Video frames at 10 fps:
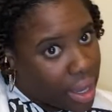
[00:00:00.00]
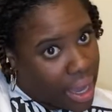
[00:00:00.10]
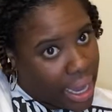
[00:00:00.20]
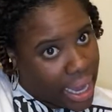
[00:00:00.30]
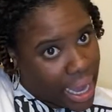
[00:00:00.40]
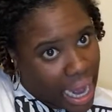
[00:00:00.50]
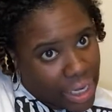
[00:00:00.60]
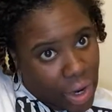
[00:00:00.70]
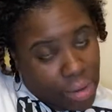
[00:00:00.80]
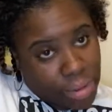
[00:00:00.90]
And I
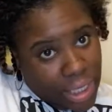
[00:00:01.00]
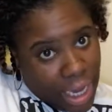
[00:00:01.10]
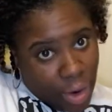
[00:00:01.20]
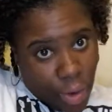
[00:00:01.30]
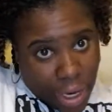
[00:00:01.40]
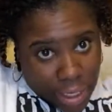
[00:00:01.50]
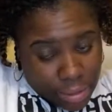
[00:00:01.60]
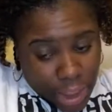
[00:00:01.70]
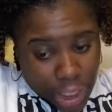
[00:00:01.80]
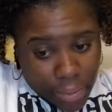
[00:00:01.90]
know I'm saying quick and I'm
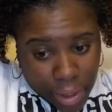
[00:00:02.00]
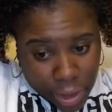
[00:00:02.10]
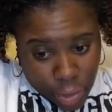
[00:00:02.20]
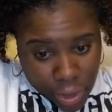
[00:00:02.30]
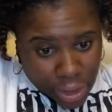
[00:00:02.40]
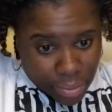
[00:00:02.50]
still up here twisting,